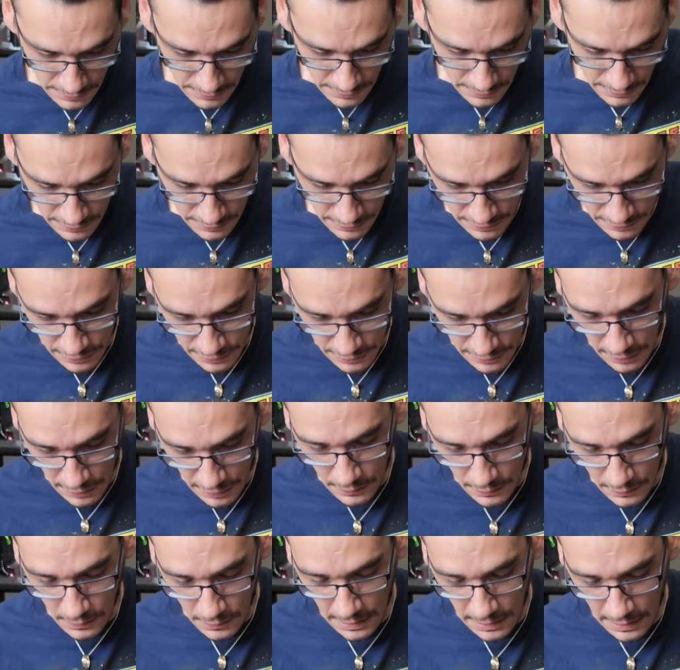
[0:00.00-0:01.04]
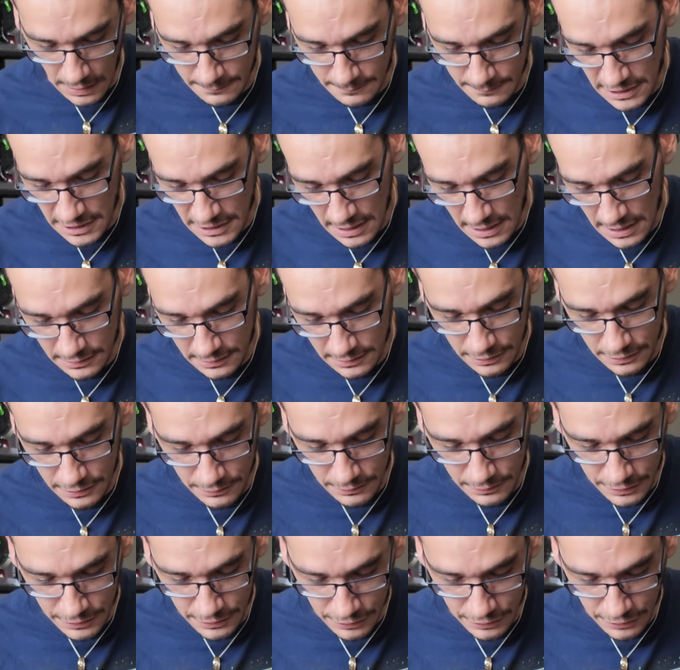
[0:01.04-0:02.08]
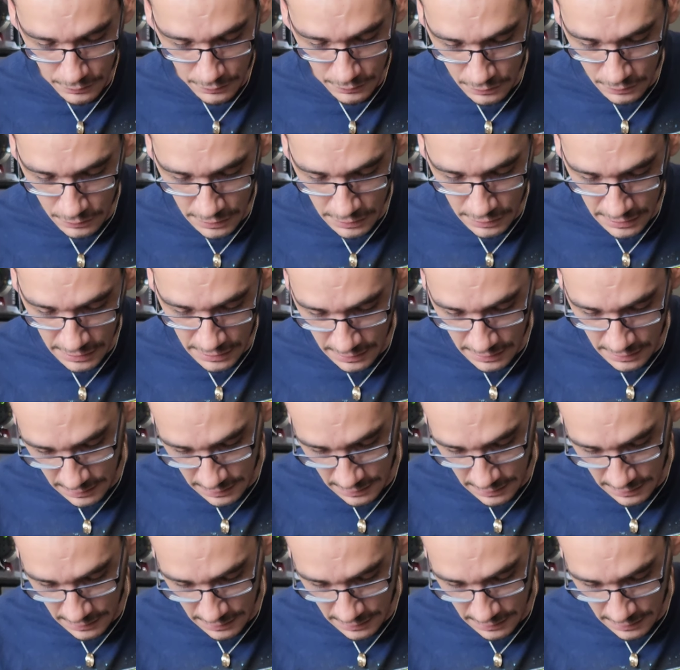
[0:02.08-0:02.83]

So I'm not too sure